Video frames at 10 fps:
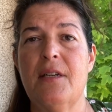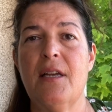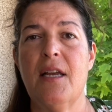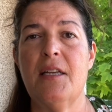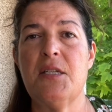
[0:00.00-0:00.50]

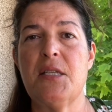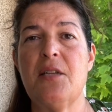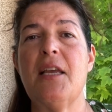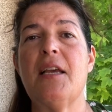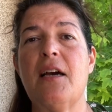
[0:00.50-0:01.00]
And he
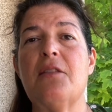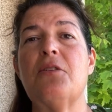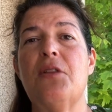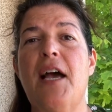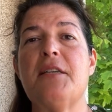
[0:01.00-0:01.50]
said they got
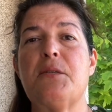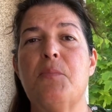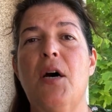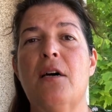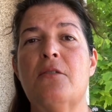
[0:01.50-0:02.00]
the last
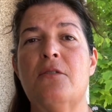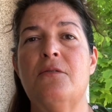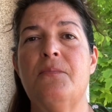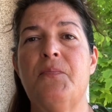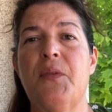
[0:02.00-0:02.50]

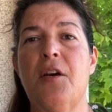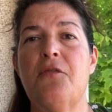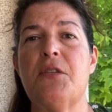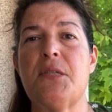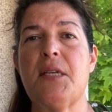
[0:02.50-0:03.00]
model
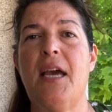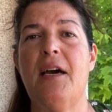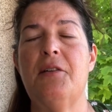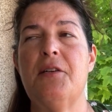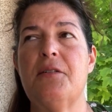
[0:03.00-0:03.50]
of the
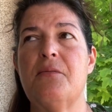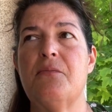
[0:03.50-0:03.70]
Scala.